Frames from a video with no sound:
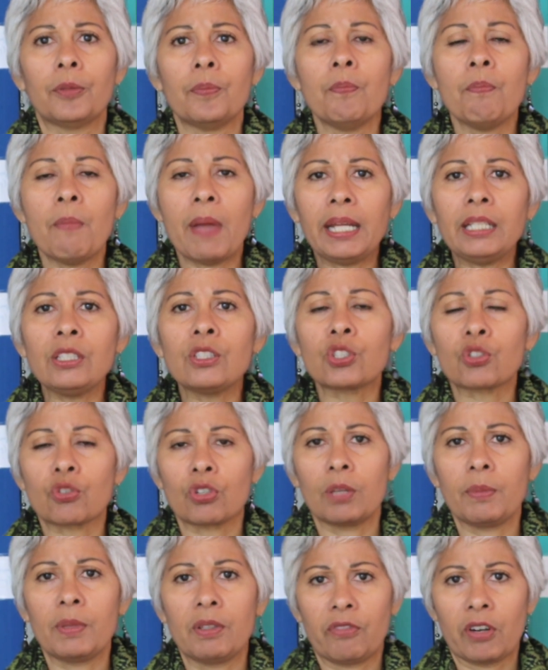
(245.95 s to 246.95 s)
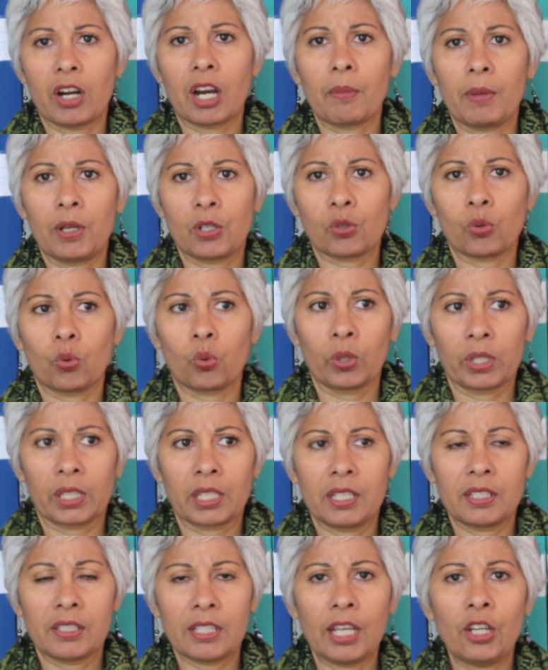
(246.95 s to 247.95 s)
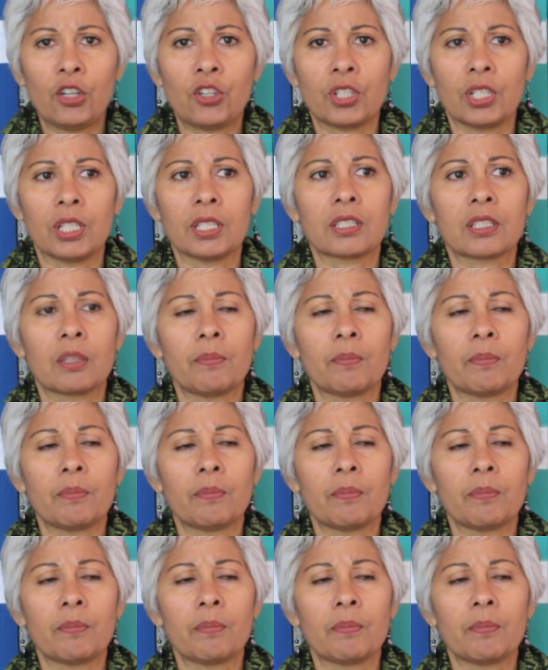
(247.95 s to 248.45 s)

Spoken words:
mainstream environmental organizations,